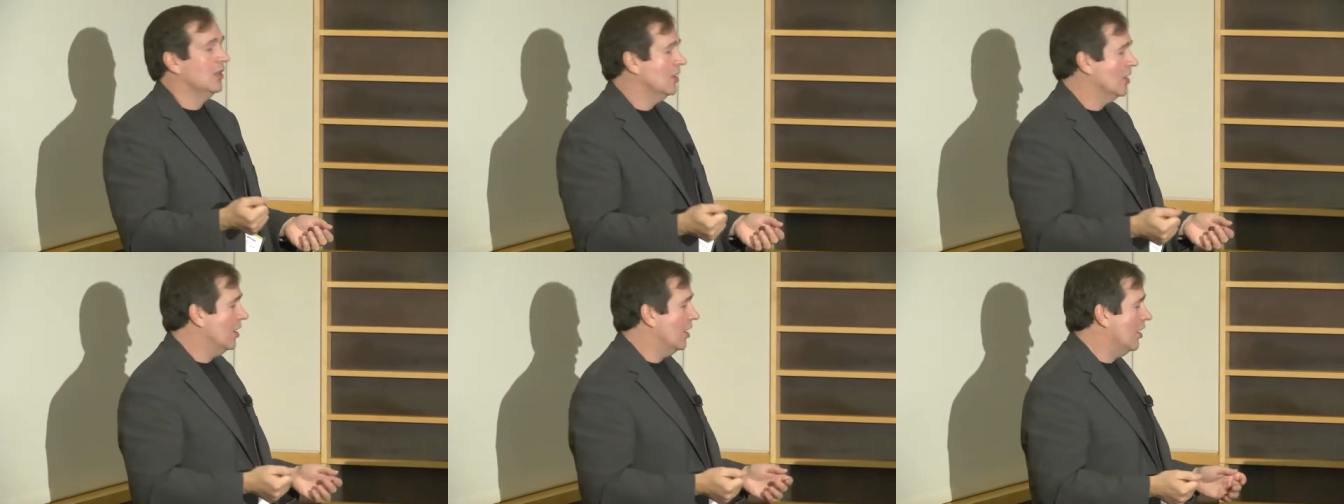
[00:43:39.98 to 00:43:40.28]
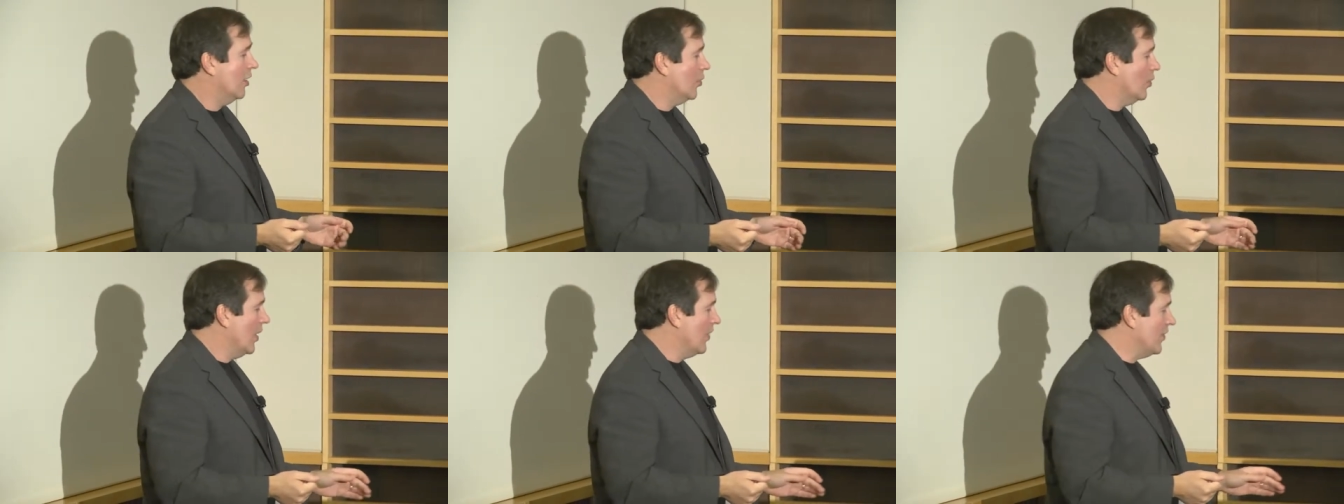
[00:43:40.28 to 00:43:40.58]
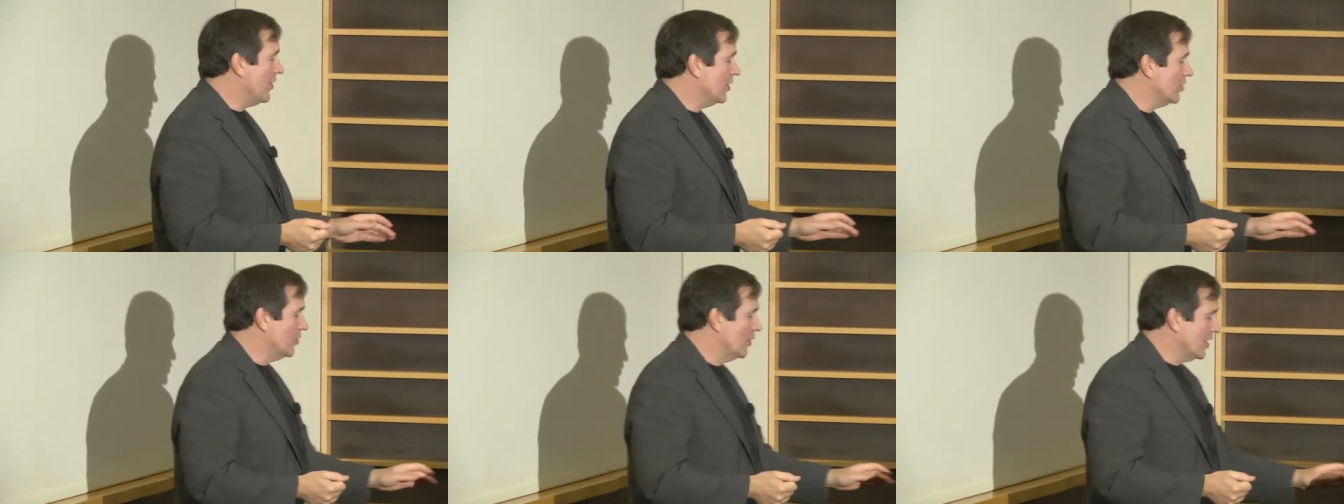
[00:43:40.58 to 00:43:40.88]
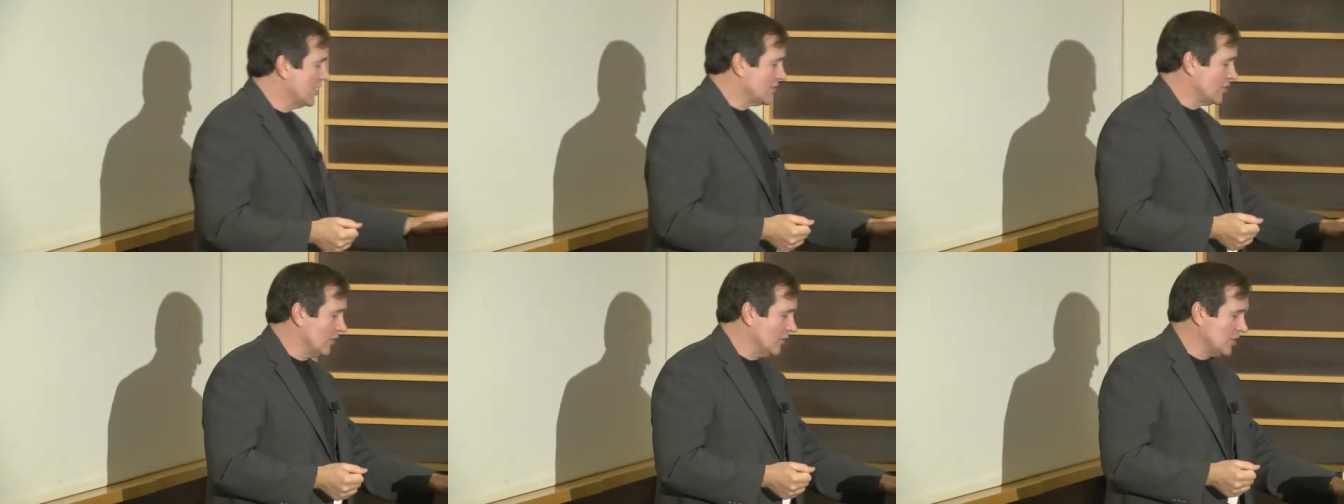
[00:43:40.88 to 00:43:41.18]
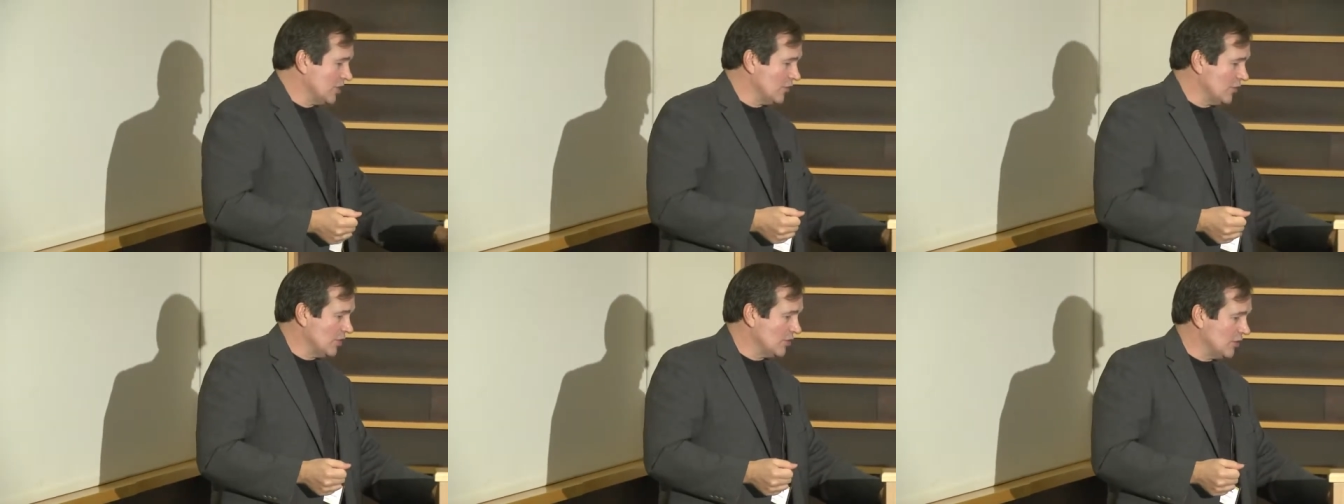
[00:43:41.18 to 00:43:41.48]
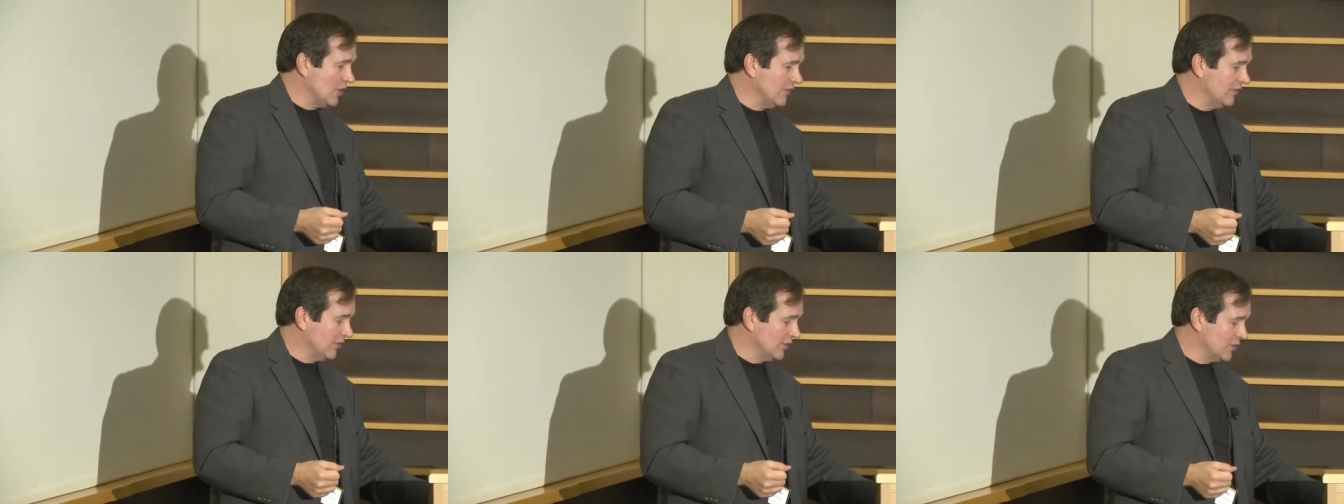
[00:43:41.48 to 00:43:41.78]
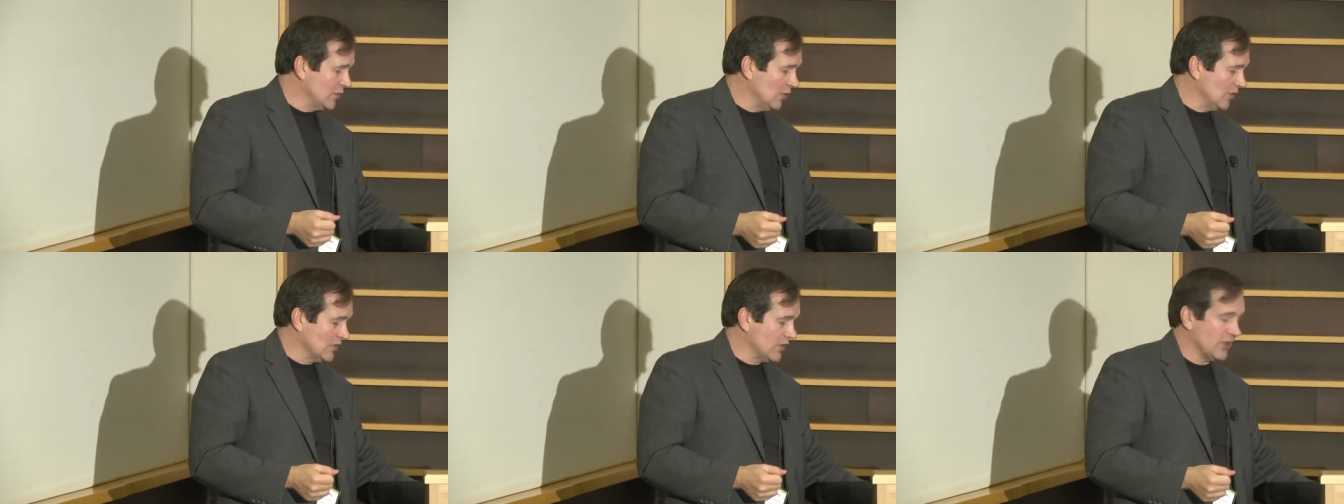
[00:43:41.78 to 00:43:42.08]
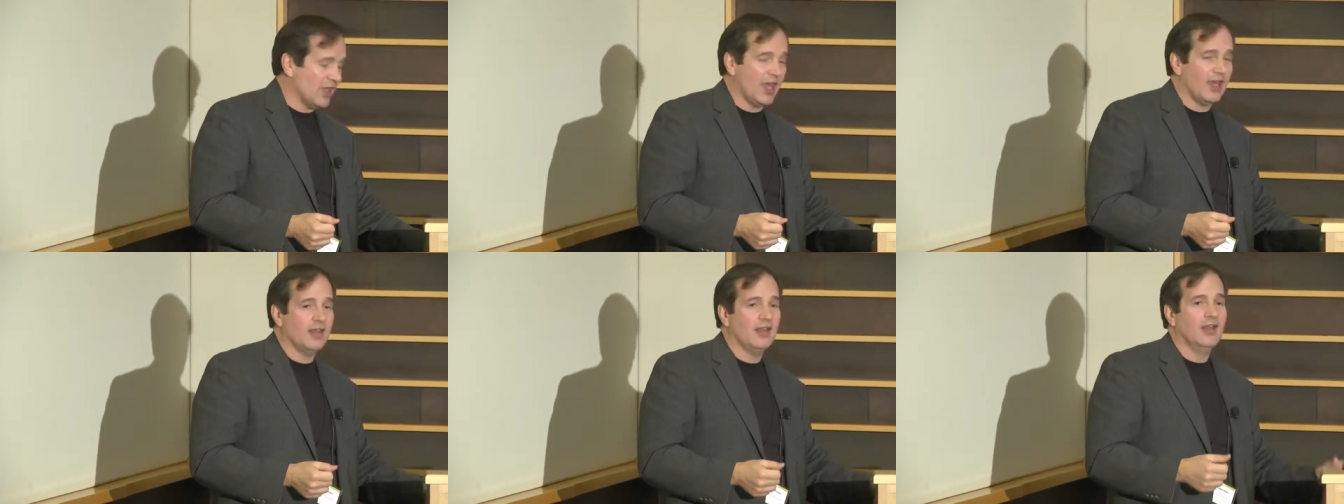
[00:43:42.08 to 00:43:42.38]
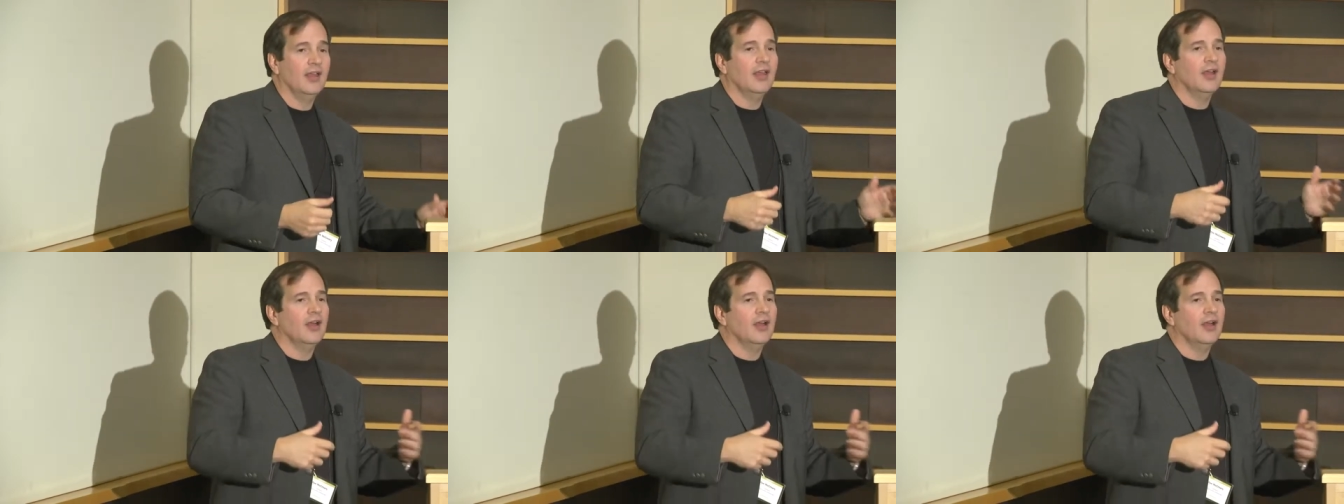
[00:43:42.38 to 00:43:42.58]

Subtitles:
when they're doing search and retrieval tools and that.